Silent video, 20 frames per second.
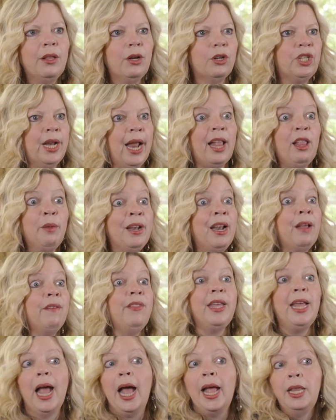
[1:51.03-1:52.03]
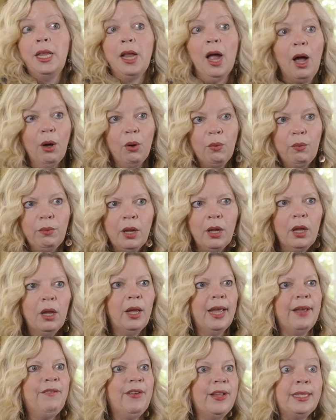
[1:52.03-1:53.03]
There's an element of the unknown.
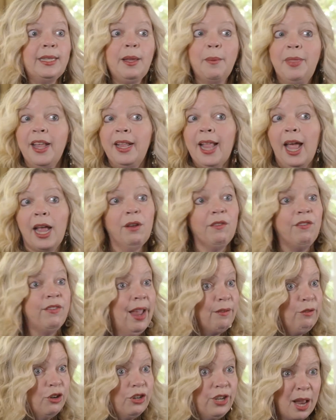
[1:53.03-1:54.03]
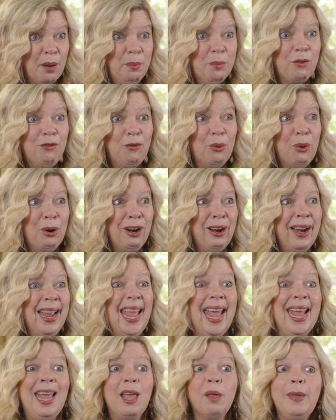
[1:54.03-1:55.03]
If it's something that you've never done before,
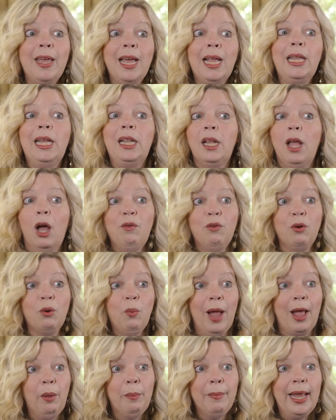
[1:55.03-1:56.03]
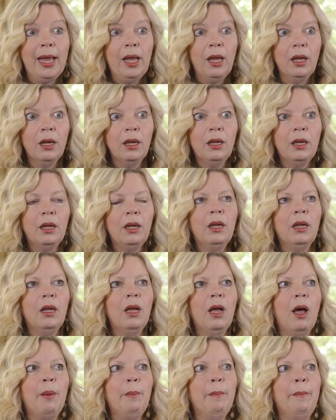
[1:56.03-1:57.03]
it can be a little overwhelming.
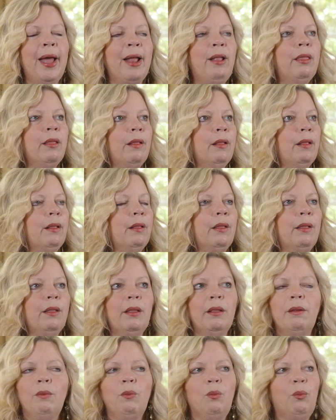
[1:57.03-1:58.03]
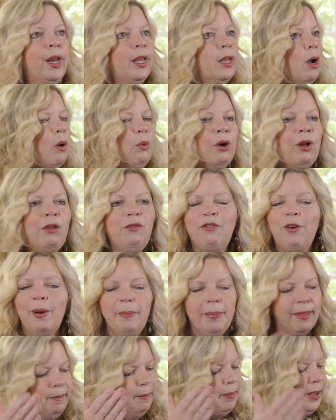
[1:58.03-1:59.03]
But Window World,
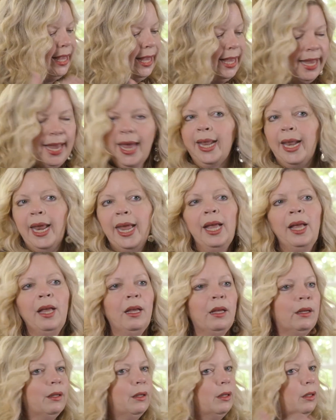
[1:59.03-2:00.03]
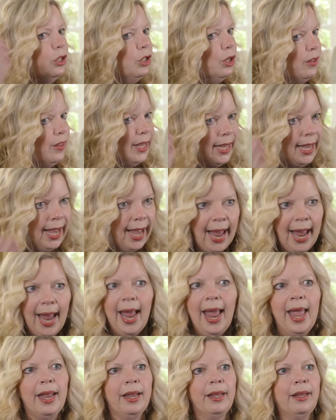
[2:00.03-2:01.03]
from the beginning to the
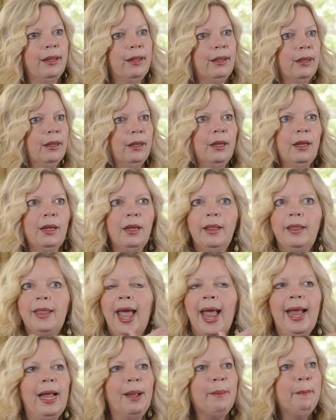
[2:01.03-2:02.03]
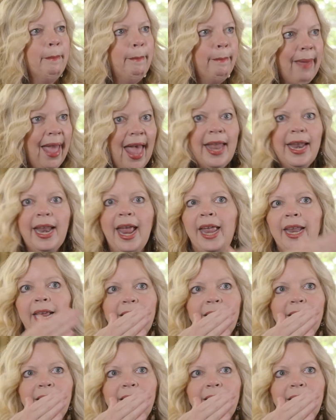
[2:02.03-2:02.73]
end, they met and